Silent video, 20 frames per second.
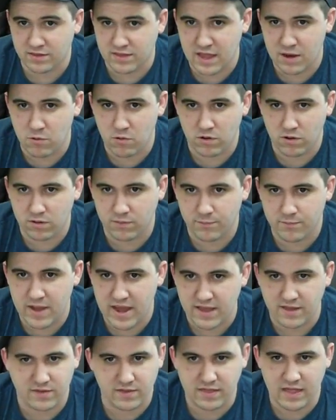they were.
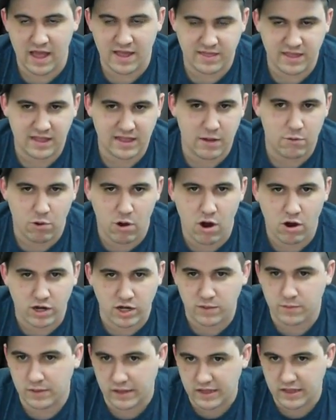base. I think they were
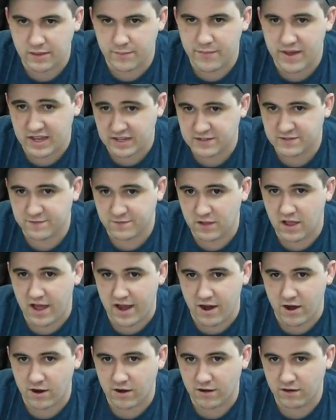arguably the best
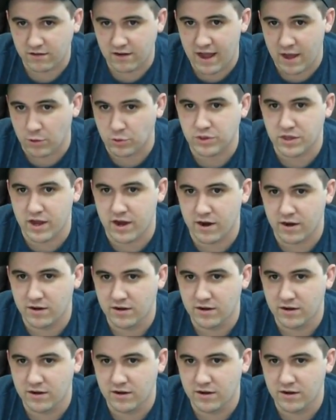flyer out there.